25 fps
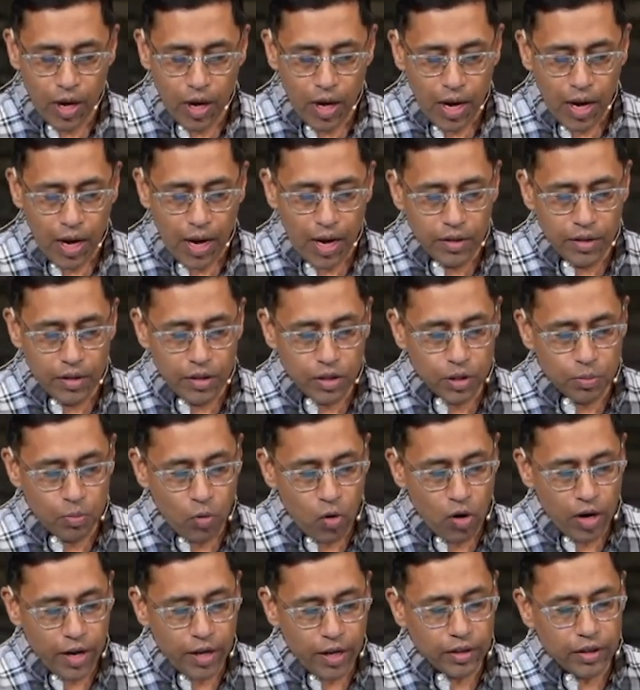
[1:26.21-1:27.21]
And this
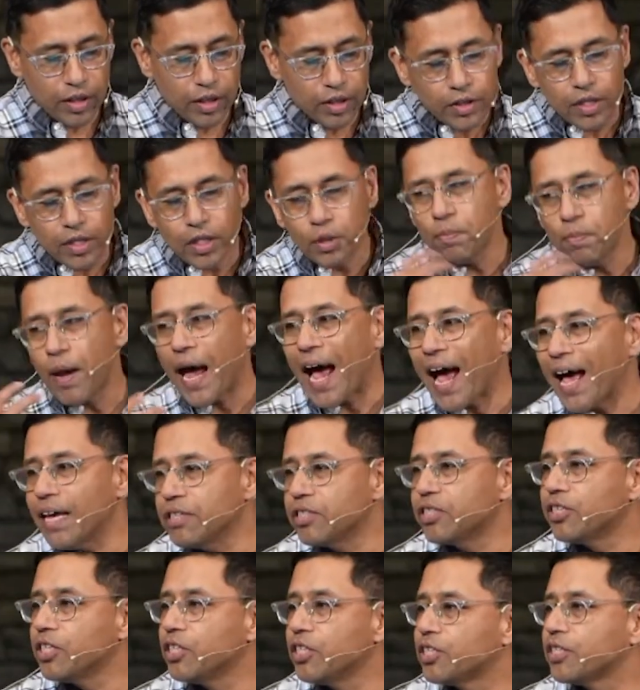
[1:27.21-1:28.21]
morning, the, this
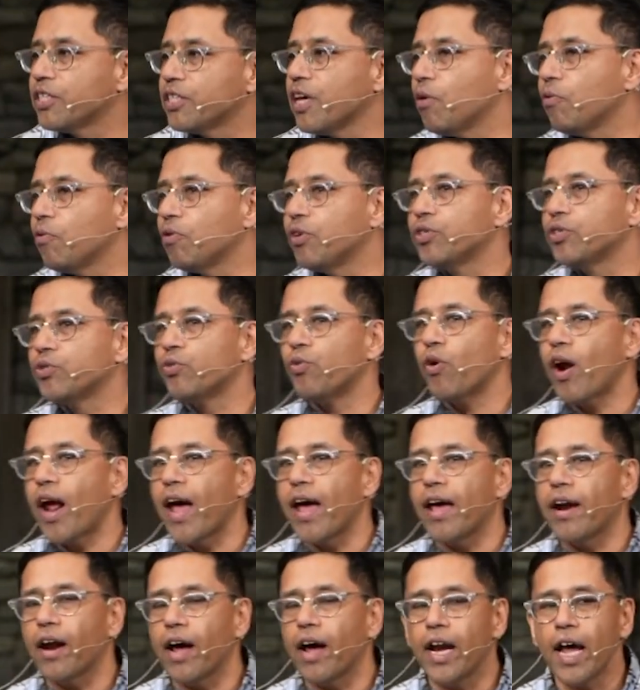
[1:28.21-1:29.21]
passage that was
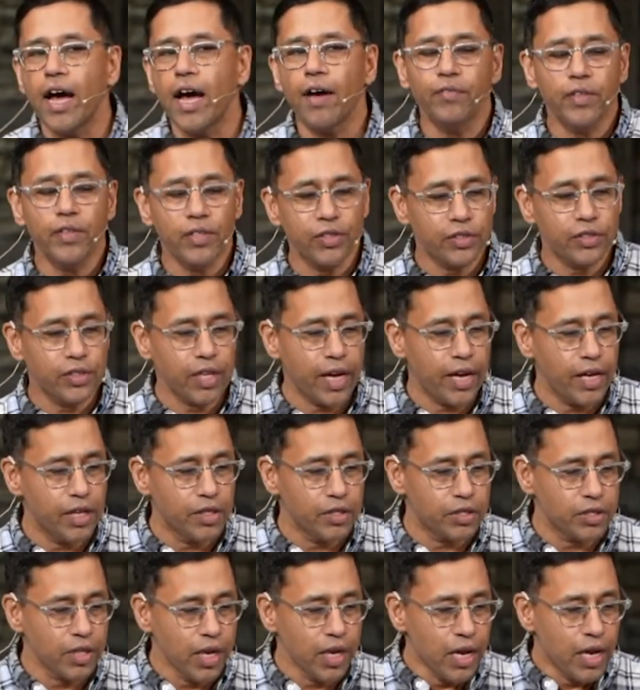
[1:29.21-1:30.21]
read, I'd have to say, is